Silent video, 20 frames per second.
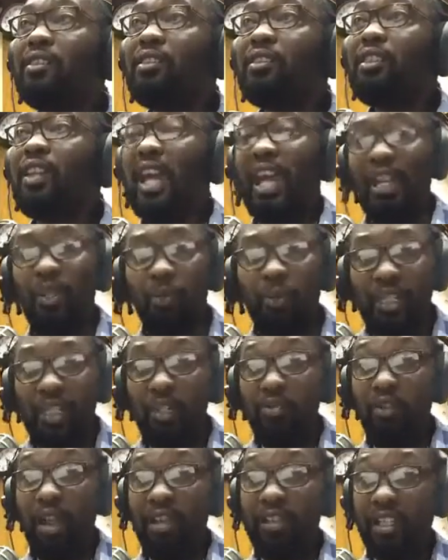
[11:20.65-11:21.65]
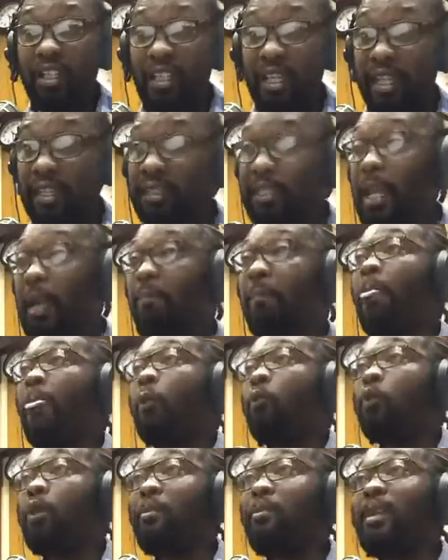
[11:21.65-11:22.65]
and we eradicate them.
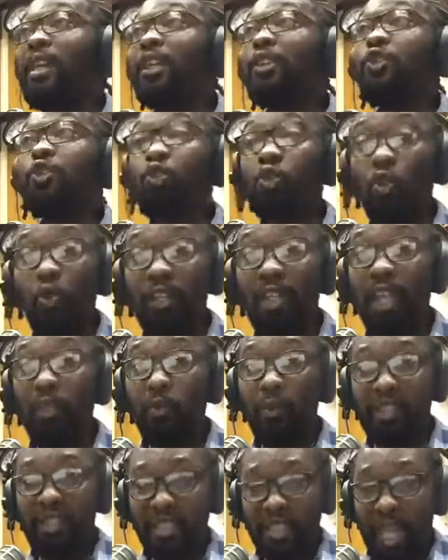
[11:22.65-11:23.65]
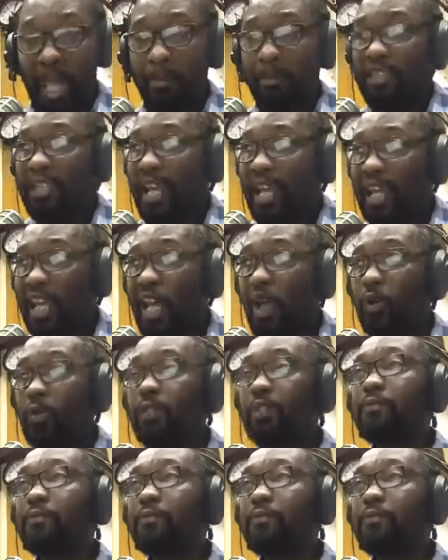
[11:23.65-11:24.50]
We make sure that we stamp that out,